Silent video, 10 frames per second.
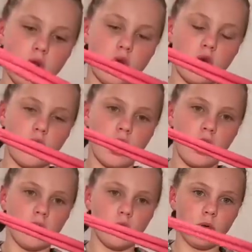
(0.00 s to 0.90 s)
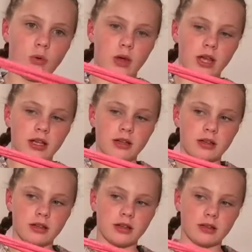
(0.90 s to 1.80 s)

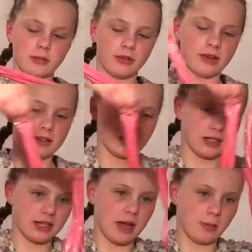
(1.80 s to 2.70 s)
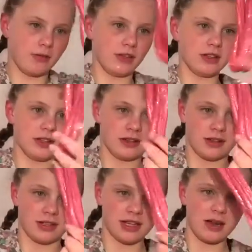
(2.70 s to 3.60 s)
I'm afraid it's going to snap. It feels like it's
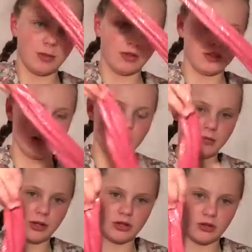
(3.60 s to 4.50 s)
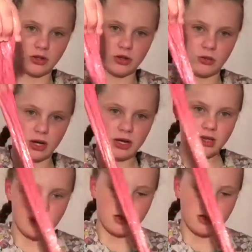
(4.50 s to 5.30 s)
going to snap all the time. I'm not too sure why,